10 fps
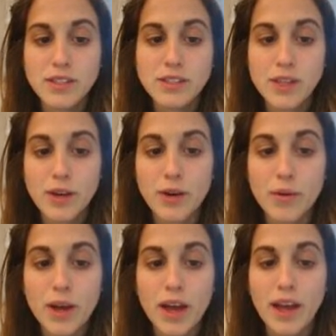So
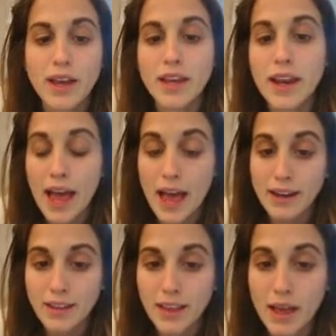I can
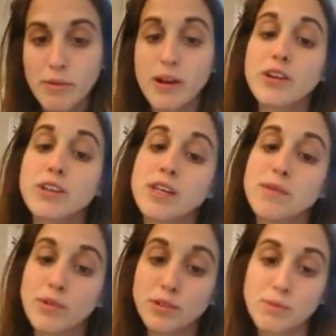add collaborators
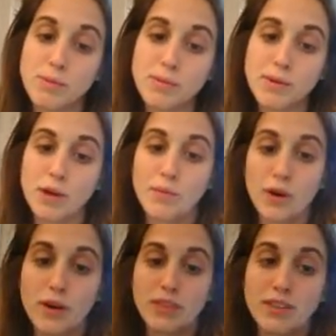and multiple people can
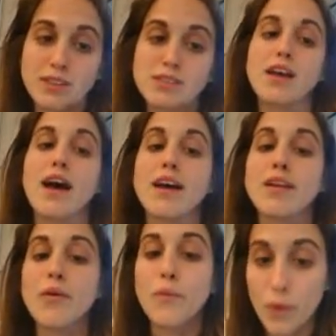work on this at
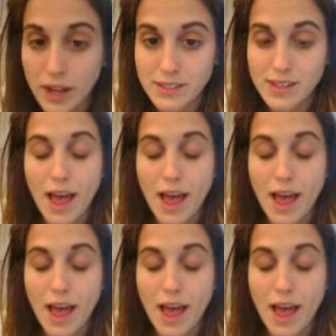once,